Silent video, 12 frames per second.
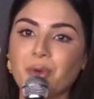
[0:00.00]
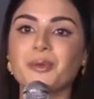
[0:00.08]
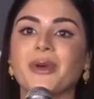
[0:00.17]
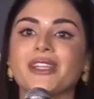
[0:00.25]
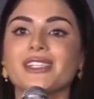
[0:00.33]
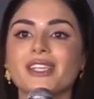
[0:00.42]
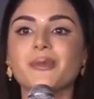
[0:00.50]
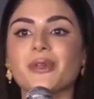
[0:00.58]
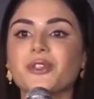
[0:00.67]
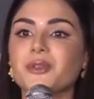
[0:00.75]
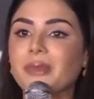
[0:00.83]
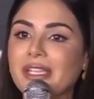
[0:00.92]
support pannunga
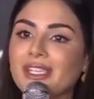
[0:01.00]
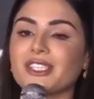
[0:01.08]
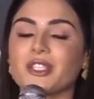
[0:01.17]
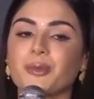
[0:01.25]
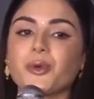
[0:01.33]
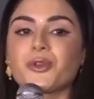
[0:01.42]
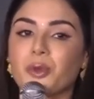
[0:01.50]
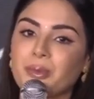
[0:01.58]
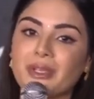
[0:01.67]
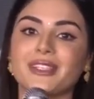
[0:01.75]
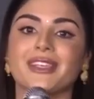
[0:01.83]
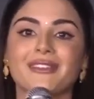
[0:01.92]
because media support
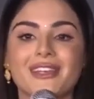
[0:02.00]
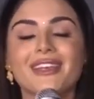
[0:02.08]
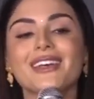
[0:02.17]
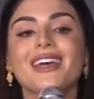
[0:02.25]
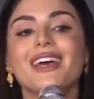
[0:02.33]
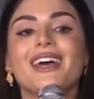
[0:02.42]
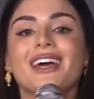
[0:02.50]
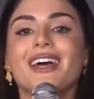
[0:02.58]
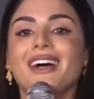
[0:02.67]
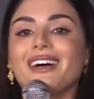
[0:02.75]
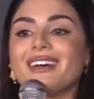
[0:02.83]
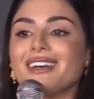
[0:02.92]
romba thevai.
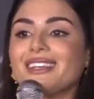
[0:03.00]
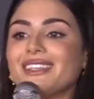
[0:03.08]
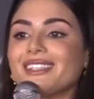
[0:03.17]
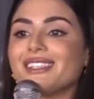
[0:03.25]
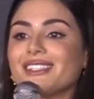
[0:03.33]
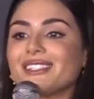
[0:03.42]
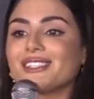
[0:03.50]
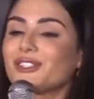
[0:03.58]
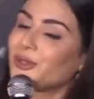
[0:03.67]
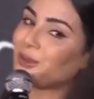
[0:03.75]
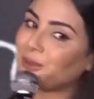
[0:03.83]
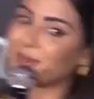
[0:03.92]

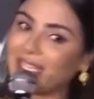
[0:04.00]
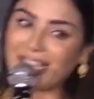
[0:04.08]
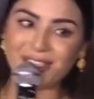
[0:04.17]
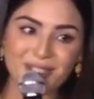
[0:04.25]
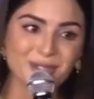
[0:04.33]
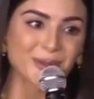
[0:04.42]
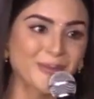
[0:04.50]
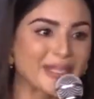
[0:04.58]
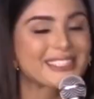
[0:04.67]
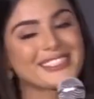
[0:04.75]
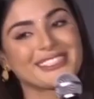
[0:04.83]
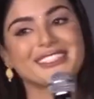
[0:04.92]
So thank you so
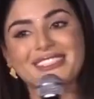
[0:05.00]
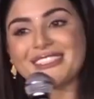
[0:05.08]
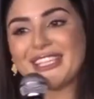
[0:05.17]
much.